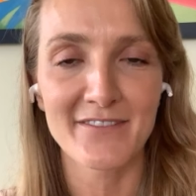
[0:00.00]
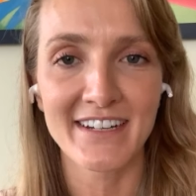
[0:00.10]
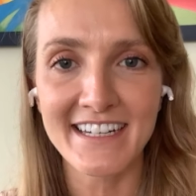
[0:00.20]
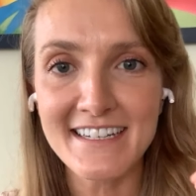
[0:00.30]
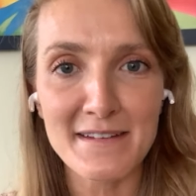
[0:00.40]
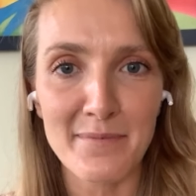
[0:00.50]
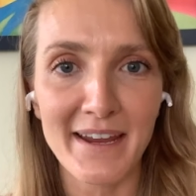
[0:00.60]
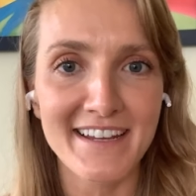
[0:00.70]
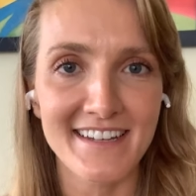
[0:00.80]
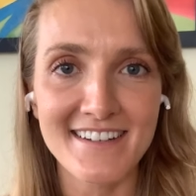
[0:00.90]
and we need to
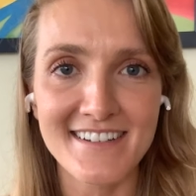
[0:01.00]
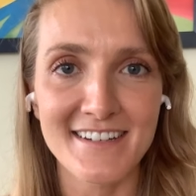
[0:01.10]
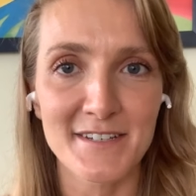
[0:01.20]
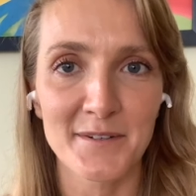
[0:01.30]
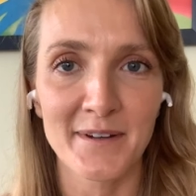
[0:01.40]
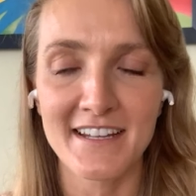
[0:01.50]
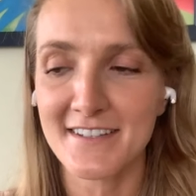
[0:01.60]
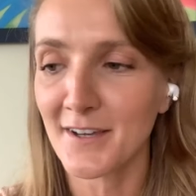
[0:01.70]
pay attention to it.